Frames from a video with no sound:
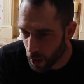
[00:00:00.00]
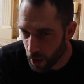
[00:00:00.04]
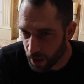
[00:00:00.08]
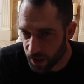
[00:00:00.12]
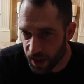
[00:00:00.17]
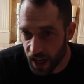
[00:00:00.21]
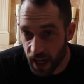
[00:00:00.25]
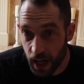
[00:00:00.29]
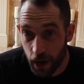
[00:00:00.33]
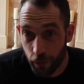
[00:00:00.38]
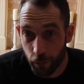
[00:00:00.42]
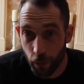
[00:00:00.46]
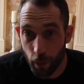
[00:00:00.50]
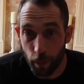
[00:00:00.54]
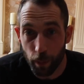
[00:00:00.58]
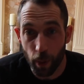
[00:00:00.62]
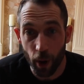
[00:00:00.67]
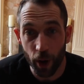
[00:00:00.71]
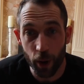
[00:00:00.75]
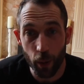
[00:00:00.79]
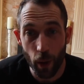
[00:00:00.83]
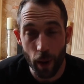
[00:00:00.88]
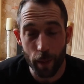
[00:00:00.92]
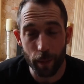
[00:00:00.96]
taken from
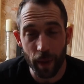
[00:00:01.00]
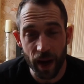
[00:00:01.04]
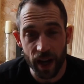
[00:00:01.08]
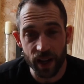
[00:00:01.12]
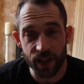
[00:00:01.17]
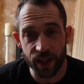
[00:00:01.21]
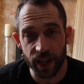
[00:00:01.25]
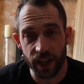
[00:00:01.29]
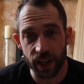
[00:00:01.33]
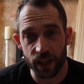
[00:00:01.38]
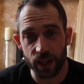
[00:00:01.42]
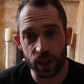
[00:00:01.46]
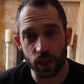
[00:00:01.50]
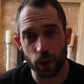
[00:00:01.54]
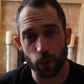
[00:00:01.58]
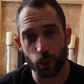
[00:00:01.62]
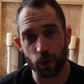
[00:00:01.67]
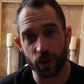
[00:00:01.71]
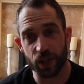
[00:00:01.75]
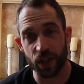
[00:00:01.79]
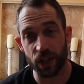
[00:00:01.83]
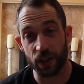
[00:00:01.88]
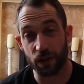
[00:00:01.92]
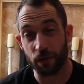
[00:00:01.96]
Bodyweight Basics,
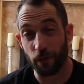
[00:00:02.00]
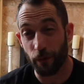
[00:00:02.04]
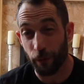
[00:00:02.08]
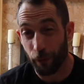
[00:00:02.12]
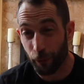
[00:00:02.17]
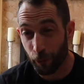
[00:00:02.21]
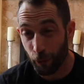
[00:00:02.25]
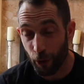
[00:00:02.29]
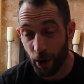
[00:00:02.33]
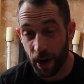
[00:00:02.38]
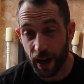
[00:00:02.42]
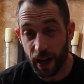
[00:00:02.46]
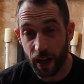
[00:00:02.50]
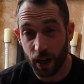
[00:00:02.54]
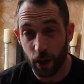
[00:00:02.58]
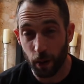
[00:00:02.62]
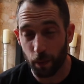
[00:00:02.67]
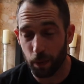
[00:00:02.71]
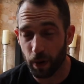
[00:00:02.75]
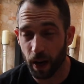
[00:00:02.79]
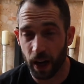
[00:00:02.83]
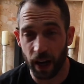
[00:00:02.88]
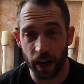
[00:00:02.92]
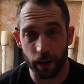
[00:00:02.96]
which is free,
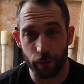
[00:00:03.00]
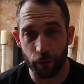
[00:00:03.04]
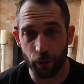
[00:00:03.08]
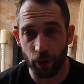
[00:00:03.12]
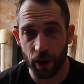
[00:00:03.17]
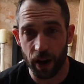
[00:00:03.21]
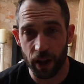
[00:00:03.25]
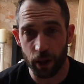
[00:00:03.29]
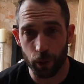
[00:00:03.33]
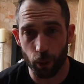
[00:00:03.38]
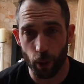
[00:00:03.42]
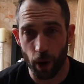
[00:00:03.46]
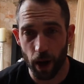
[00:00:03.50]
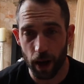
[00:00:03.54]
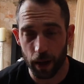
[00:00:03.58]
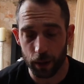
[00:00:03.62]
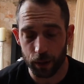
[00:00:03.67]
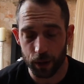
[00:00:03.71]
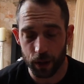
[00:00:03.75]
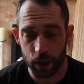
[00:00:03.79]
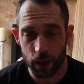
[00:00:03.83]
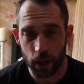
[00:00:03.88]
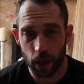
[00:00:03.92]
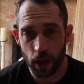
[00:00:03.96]
completely free
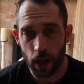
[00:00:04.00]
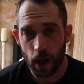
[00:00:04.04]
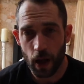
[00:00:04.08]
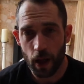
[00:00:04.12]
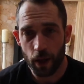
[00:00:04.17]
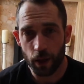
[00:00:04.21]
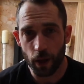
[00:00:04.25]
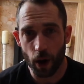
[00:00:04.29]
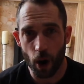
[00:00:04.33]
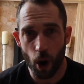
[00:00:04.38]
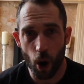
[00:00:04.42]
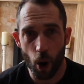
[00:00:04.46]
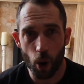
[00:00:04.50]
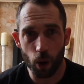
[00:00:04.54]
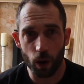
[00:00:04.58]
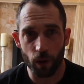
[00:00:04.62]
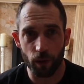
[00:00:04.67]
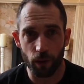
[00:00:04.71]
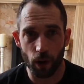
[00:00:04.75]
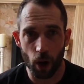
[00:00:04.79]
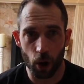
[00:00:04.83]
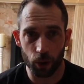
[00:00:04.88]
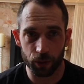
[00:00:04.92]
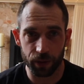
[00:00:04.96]
throughout the whole
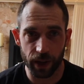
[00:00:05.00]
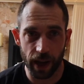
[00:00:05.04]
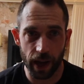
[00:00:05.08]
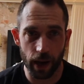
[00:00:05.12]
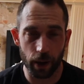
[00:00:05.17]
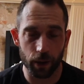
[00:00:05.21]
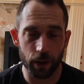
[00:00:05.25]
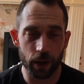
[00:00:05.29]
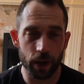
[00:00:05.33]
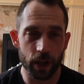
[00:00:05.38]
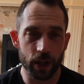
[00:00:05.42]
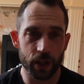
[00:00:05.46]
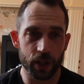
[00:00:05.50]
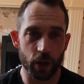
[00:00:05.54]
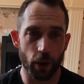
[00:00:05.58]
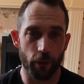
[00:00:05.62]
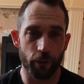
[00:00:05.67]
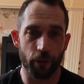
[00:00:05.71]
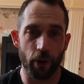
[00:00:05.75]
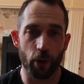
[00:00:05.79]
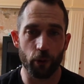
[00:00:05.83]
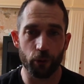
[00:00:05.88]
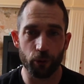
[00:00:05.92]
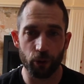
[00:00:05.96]
of lockdown. So
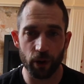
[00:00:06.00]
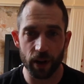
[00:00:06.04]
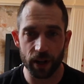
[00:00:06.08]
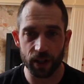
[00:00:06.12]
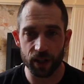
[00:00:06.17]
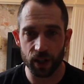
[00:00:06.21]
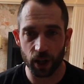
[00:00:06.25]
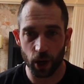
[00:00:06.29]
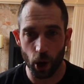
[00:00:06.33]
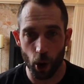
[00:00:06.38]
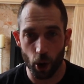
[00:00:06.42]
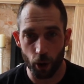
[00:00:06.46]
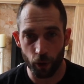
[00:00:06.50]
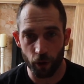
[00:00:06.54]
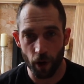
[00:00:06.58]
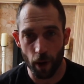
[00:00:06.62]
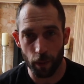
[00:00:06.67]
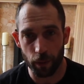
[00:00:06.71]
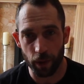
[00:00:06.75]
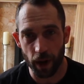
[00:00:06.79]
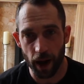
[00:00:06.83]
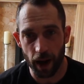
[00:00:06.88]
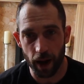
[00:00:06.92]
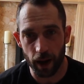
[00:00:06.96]
feel free to go and
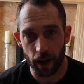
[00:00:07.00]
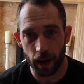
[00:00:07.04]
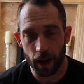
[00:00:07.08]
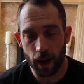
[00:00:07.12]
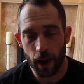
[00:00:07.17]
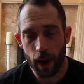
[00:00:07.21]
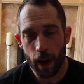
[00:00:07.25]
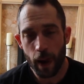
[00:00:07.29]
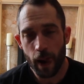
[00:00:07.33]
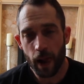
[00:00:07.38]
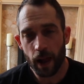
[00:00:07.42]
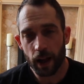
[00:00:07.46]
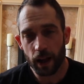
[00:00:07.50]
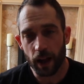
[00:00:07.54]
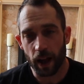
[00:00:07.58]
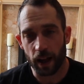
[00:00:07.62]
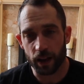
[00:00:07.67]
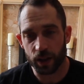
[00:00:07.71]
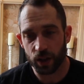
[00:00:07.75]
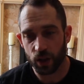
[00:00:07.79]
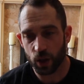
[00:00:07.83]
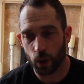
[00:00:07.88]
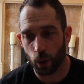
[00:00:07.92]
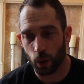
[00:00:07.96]
grab that
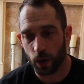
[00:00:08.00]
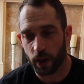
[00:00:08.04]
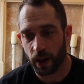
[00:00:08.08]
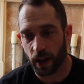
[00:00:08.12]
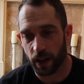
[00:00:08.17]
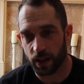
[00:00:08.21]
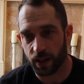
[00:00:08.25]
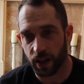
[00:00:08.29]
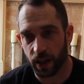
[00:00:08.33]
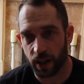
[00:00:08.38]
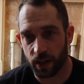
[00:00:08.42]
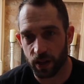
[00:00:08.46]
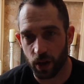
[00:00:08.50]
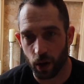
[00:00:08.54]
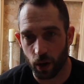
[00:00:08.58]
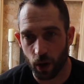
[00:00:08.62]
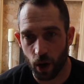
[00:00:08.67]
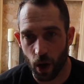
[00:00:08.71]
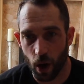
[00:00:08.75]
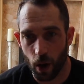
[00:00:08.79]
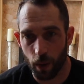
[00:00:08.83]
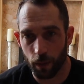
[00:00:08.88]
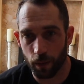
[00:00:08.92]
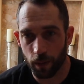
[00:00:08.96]
at
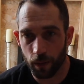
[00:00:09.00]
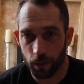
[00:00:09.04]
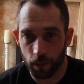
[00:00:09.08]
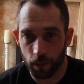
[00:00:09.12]
schoolofcalisthenics.com,